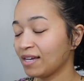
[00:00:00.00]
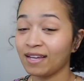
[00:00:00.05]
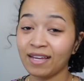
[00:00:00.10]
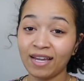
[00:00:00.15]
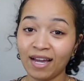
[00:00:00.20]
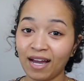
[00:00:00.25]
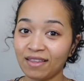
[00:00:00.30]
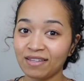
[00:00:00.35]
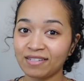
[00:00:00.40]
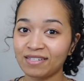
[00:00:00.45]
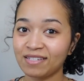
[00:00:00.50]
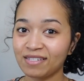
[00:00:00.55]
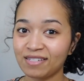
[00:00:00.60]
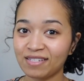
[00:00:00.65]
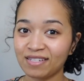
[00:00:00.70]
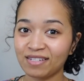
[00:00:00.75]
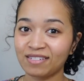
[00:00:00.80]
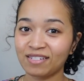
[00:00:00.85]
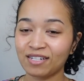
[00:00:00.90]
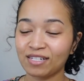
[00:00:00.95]
yeah, this
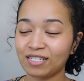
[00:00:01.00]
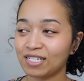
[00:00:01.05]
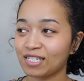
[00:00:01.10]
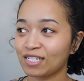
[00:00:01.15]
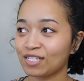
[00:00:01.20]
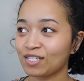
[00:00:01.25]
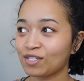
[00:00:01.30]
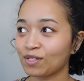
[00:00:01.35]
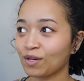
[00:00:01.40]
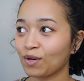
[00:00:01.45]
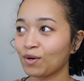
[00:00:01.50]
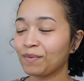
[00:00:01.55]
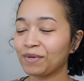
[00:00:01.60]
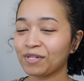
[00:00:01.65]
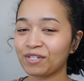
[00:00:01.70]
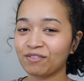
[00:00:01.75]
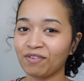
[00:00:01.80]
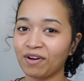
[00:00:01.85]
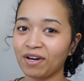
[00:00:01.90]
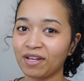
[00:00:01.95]
is just so
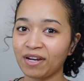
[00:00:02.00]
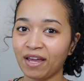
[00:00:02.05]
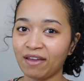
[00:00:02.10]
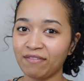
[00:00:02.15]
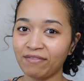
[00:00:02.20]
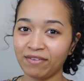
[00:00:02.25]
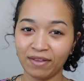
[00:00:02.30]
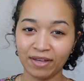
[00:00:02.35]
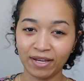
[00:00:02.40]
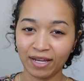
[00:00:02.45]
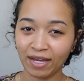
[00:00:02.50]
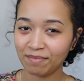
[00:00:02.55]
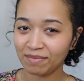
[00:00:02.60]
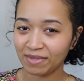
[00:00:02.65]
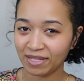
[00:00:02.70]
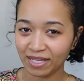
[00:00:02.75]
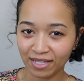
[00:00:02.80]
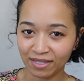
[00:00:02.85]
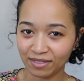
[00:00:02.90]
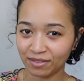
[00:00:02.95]
much fun. I feel like I'm
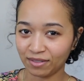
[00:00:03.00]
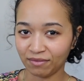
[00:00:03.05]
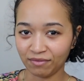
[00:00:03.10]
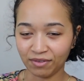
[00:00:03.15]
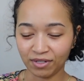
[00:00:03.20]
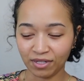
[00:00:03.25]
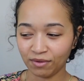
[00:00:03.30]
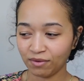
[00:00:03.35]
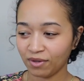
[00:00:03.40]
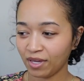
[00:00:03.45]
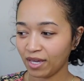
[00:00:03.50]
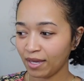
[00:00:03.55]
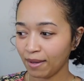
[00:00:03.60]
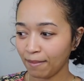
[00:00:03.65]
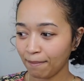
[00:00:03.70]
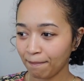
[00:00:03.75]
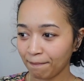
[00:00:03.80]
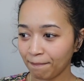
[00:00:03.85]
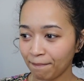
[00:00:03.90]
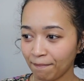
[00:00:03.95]
playing a little video
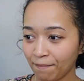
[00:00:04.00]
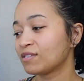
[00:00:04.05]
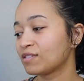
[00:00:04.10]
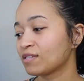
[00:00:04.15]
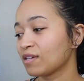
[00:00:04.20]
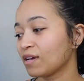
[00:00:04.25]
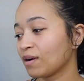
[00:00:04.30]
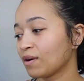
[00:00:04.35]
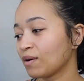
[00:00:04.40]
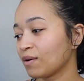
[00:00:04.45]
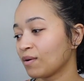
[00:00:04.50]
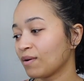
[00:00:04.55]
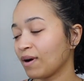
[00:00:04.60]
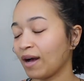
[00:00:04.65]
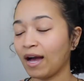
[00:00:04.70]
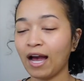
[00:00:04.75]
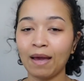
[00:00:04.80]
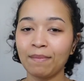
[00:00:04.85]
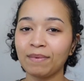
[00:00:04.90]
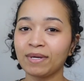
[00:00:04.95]
game. So
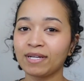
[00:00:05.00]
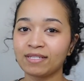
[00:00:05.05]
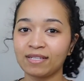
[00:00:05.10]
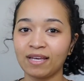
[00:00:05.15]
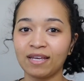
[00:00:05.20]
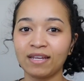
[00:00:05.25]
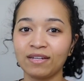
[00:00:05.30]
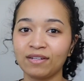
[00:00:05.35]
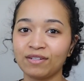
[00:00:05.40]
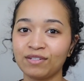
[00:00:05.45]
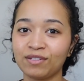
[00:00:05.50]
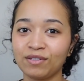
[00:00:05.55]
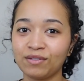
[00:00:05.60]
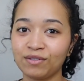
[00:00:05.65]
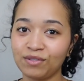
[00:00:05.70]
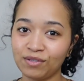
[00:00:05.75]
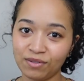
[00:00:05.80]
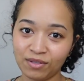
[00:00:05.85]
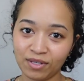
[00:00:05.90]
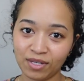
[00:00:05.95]
I'm excited to
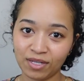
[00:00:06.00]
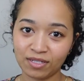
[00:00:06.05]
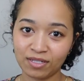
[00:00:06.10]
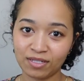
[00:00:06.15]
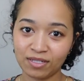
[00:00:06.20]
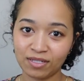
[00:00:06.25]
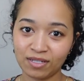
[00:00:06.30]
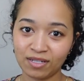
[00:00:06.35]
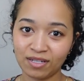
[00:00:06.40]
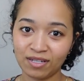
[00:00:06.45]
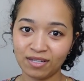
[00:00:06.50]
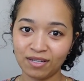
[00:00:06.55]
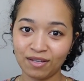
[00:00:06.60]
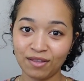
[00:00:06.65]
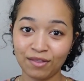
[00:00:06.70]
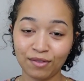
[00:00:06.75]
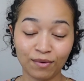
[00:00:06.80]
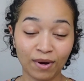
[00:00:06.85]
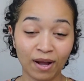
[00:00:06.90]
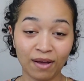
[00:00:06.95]
do this
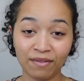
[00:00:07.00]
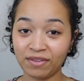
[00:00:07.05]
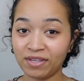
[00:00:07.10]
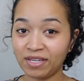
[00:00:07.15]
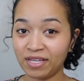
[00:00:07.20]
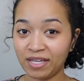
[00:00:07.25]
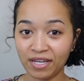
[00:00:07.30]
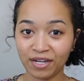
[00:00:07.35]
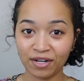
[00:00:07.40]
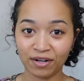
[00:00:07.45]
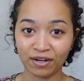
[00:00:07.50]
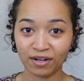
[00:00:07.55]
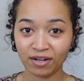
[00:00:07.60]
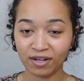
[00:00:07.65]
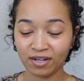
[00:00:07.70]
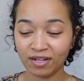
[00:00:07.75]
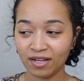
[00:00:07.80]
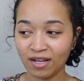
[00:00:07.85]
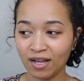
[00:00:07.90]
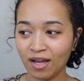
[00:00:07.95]
throughout the
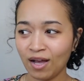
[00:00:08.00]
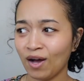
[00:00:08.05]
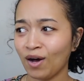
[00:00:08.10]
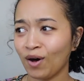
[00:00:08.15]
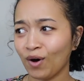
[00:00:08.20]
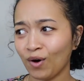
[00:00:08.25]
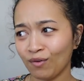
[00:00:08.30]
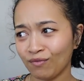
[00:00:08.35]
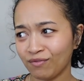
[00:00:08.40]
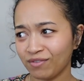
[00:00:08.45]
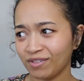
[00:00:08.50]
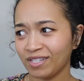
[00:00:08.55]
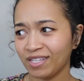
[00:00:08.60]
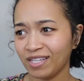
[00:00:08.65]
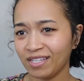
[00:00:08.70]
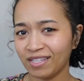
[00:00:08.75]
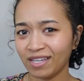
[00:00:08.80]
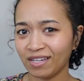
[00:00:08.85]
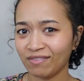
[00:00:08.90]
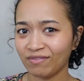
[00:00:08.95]
year.
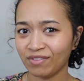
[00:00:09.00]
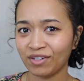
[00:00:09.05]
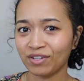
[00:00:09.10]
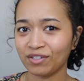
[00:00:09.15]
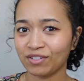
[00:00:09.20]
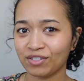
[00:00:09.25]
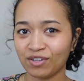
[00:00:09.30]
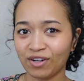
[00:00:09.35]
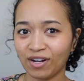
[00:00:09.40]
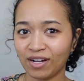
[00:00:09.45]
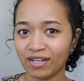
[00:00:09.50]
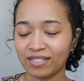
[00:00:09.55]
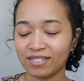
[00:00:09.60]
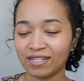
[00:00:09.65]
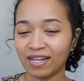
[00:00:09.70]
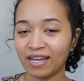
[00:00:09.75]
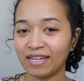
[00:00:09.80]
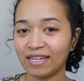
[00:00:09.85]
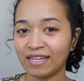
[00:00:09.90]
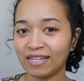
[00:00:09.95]
Hopefully, like fingers crossed,
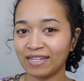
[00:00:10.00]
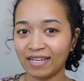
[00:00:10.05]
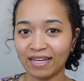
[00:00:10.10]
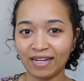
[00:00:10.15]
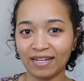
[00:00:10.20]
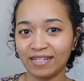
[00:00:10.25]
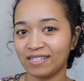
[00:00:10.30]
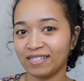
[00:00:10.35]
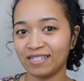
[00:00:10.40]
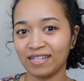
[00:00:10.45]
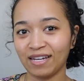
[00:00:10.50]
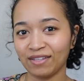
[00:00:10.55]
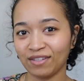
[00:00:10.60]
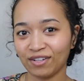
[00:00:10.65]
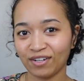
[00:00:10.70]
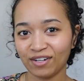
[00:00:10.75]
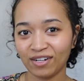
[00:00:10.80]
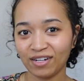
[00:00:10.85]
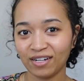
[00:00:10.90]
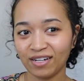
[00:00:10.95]
I can get it
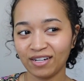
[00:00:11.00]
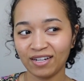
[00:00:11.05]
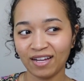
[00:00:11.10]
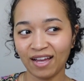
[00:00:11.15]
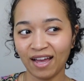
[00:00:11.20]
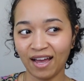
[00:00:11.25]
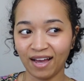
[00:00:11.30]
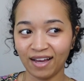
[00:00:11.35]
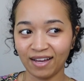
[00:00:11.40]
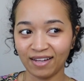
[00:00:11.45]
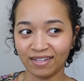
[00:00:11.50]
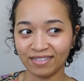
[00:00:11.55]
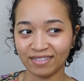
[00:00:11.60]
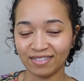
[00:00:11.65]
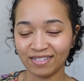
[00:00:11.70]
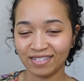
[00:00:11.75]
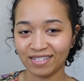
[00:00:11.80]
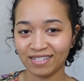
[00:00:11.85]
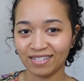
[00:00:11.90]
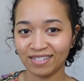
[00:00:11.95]
together and